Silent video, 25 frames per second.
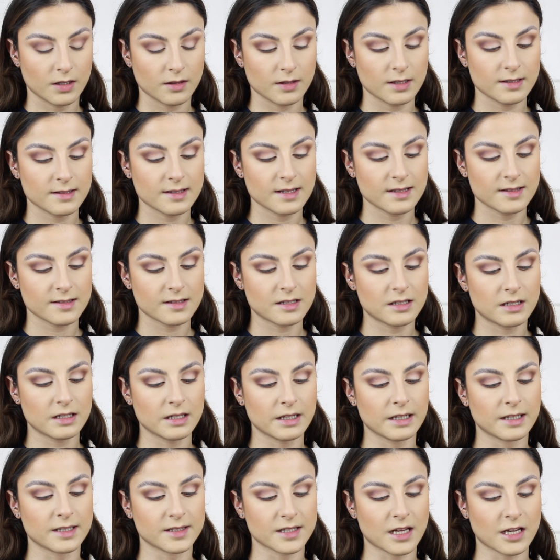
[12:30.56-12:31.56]
This is
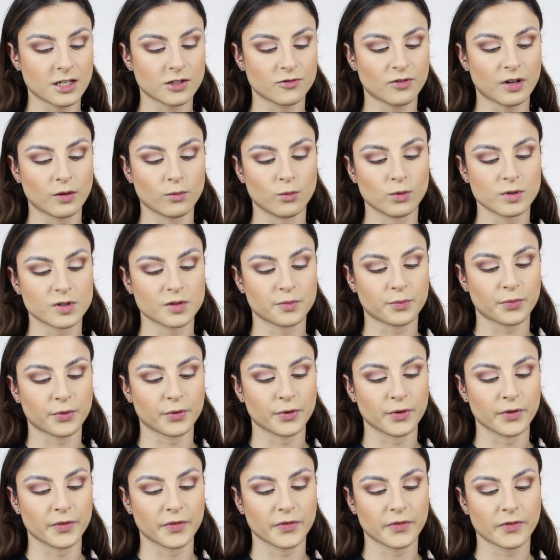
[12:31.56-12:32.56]
the Exaggerate
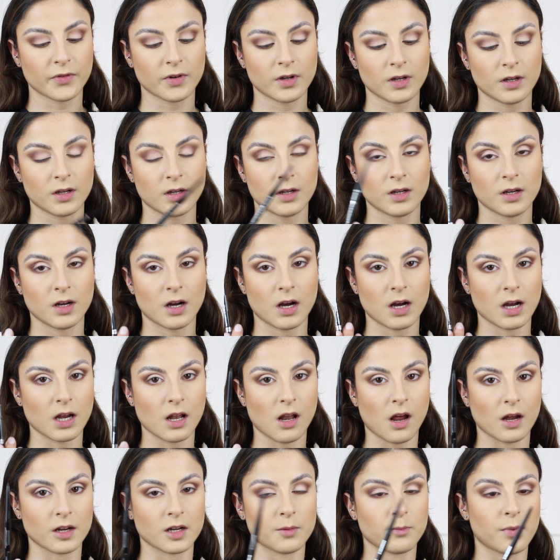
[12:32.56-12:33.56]
Waterproof
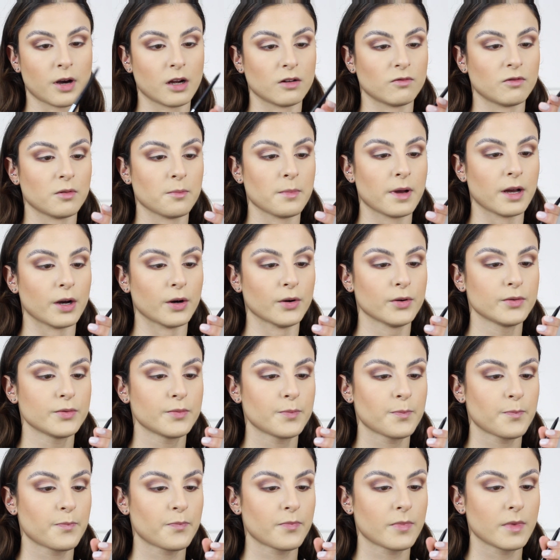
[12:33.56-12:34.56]
Eyeliner by Rimmel.
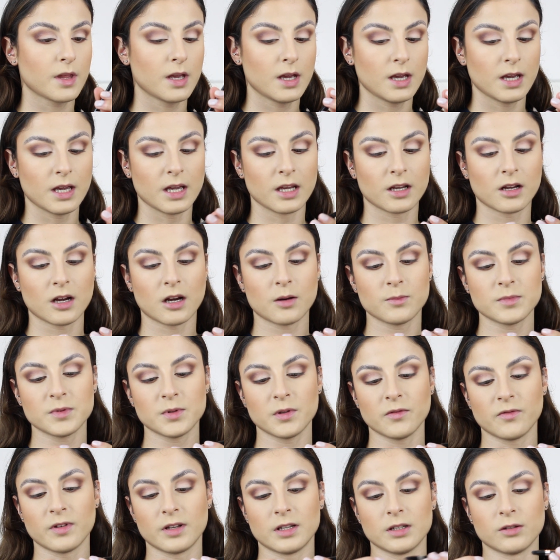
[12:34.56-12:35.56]
It comes
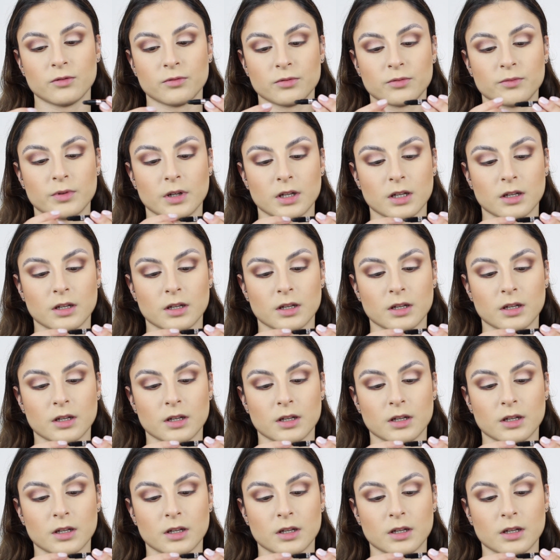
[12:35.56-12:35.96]
with a little,